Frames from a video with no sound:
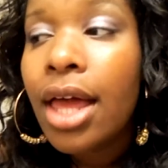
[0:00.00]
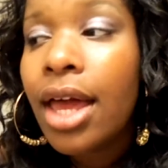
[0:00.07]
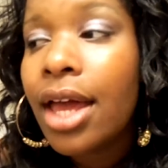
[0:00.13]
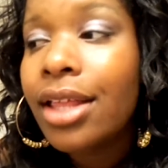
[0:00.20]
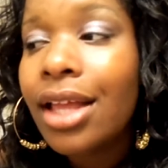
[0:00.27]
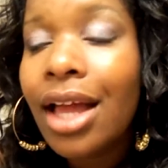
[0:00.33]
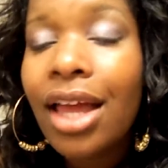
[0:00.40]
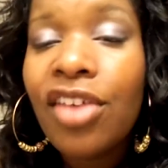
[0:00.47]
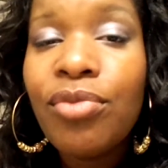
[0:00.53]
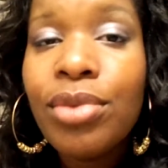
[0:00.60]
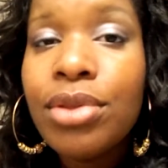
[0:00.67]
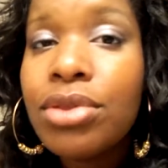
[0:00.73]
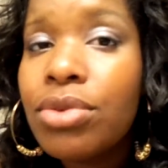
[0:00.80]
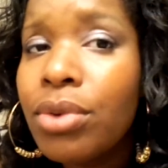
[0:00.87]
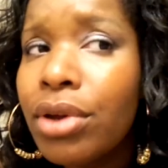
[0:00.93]
And I have
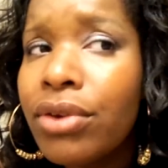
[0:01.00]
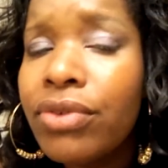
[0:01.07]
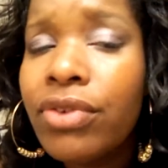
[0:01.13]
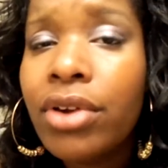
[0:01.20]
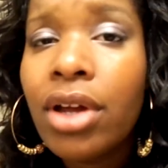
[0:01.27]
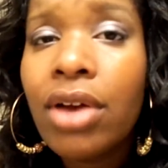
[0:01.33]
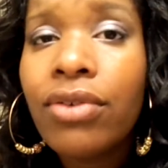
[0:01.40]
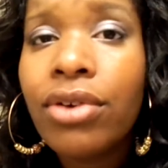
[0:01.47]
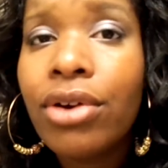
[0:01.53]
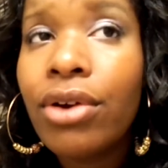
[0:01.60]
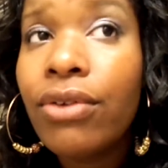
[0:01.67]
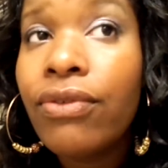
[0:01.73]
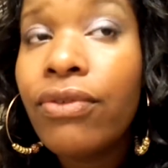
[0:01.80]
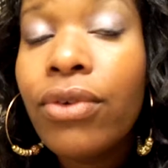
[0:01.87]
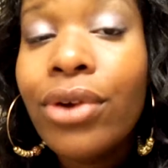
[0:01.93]
been swearing for
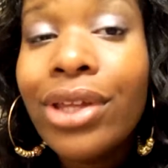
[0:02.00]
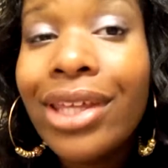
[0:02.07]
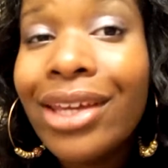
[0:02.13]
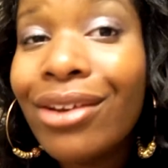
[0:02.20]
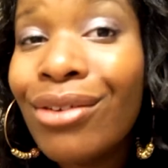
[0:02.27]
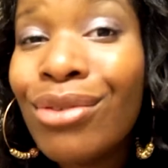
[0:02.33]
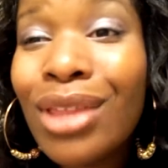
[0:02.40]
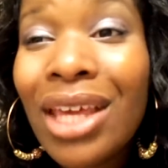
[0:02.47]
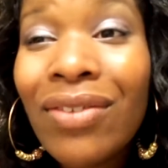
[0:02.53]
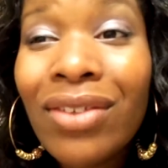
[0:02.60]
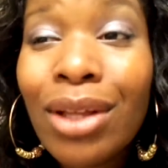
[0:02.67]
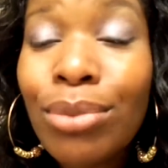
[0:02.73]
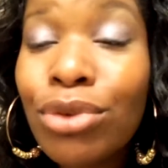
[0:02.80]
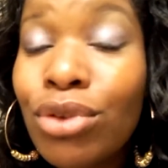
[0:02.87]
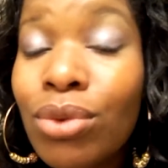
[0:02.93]
CoverGirl years, even
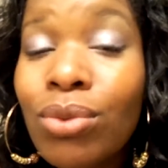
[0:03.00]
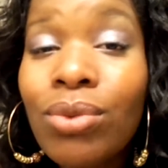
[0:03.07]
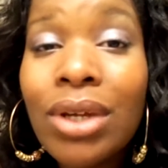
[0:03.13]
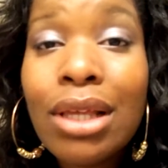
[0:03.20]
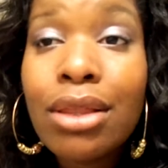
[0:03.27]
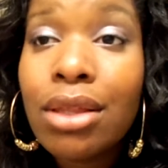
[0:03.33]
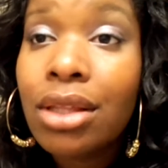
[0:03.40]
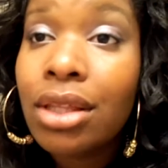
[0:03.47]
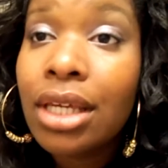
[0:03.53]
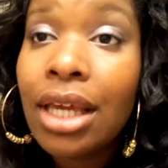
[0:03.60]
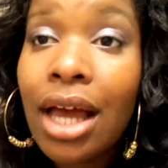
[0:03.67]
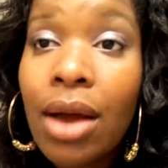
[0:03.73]
up till recently.